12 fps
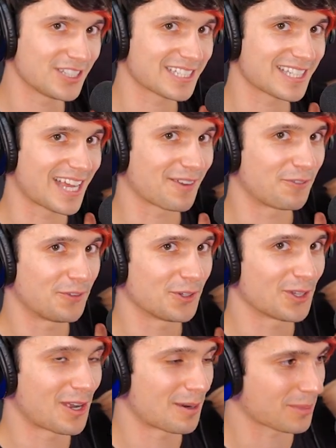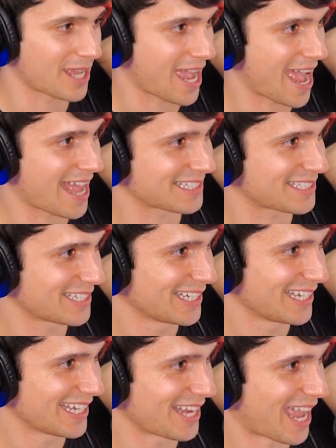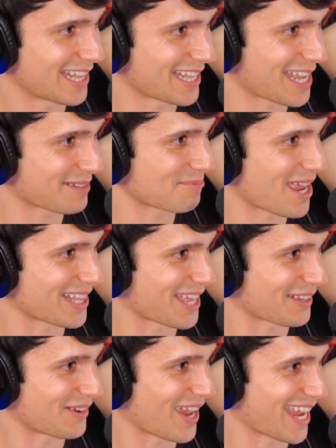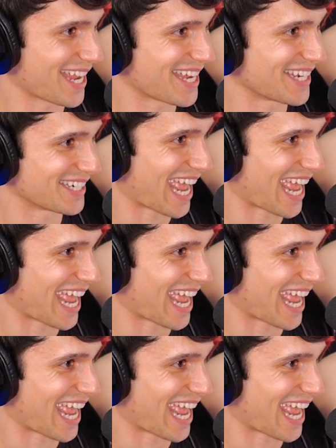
this like full arm cast and like my like hand